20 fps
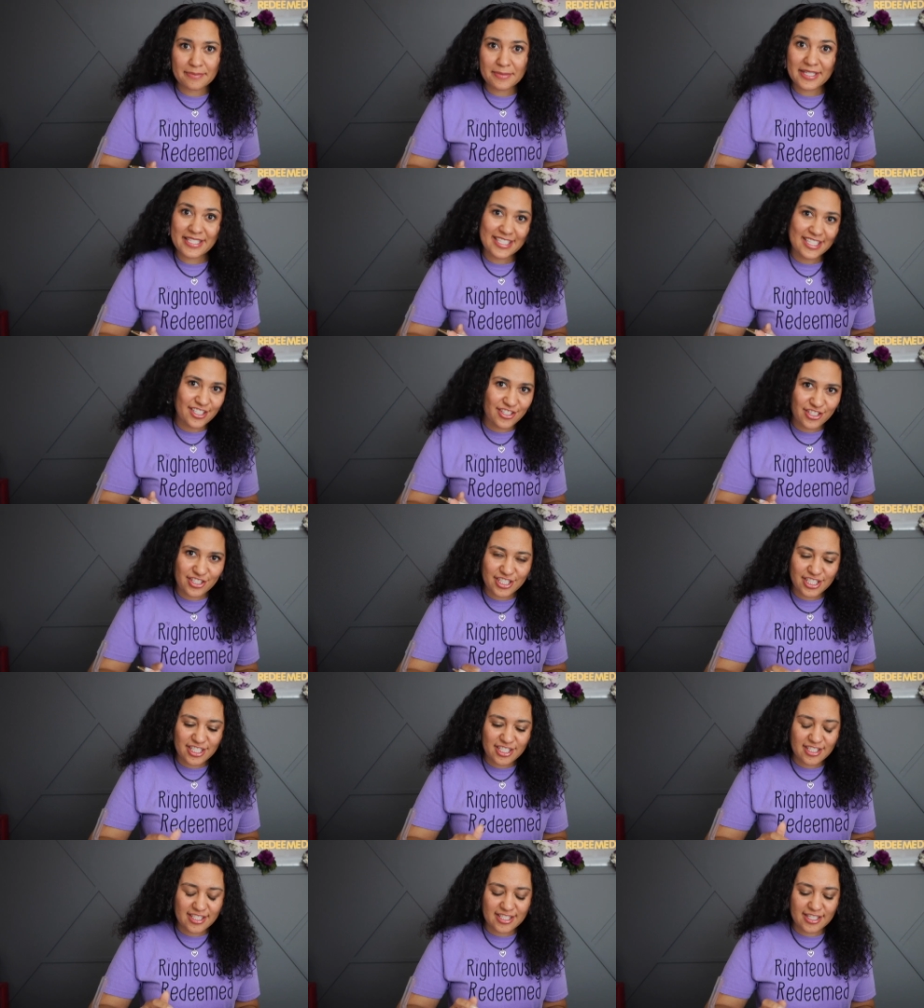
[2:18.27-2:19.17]
I'm a
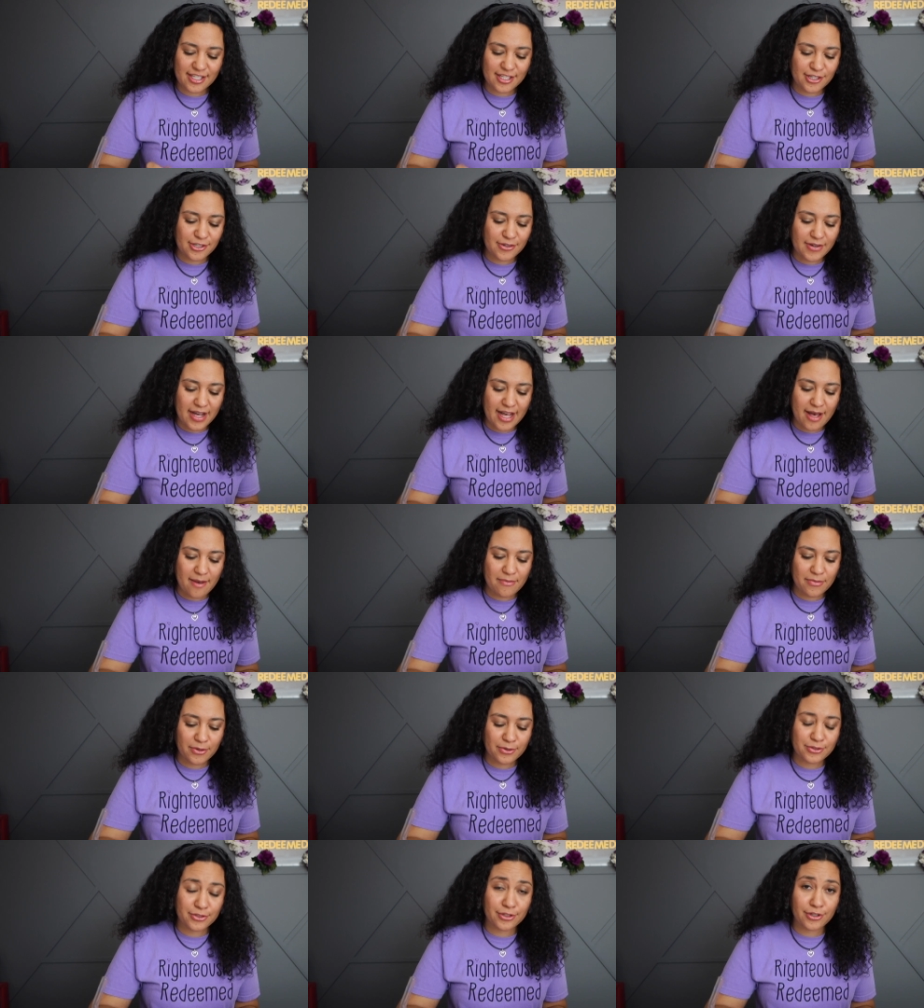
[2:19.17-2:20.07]
teacher, so um,
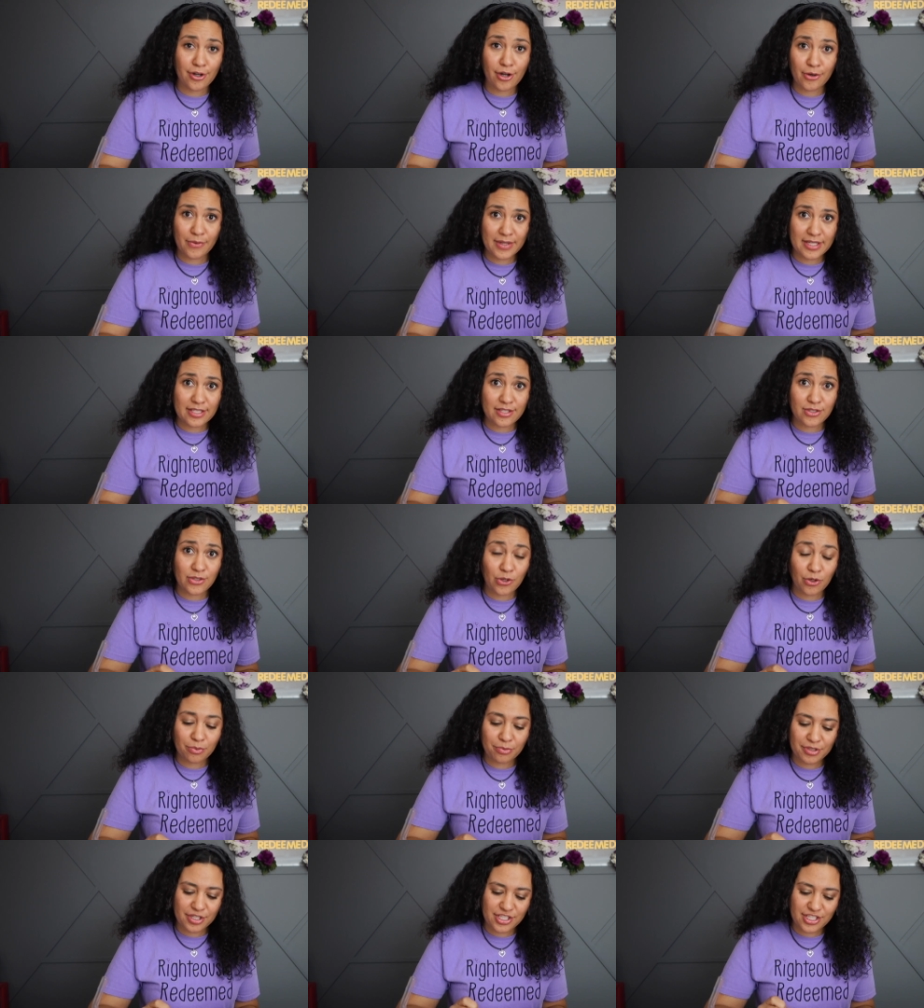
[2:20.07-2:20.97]
those are always
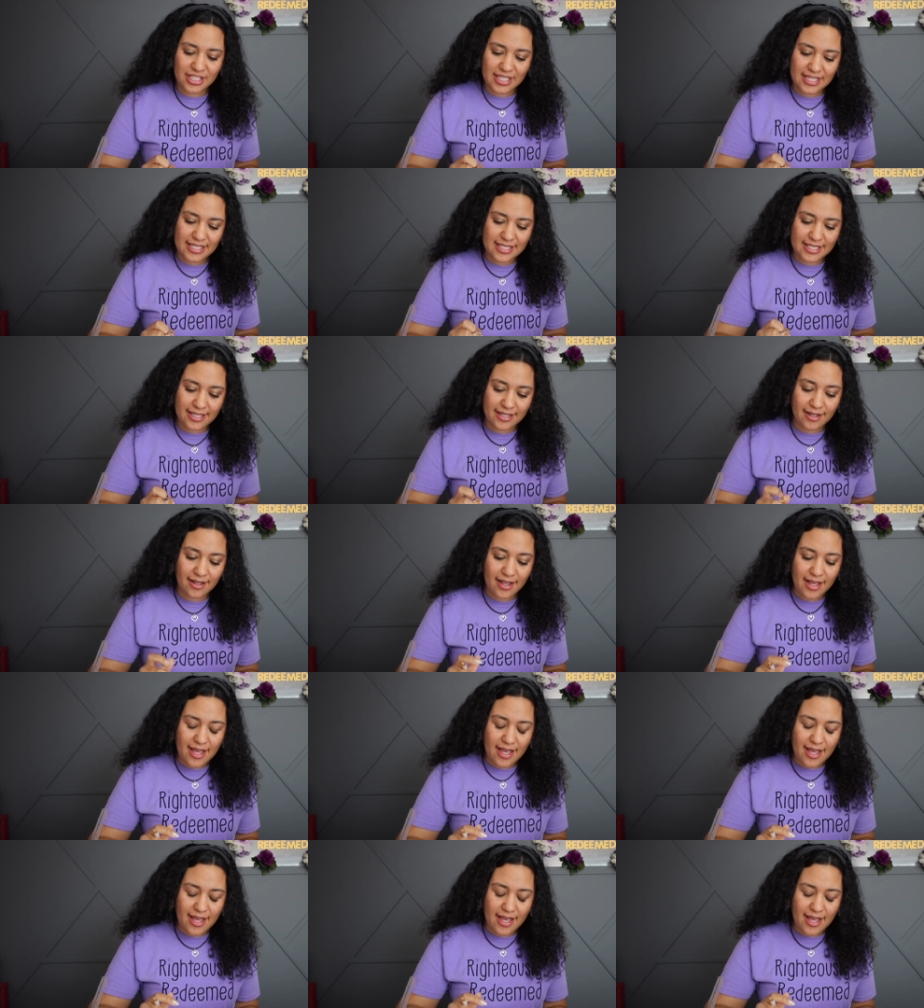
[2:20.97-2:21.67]
so appreciated.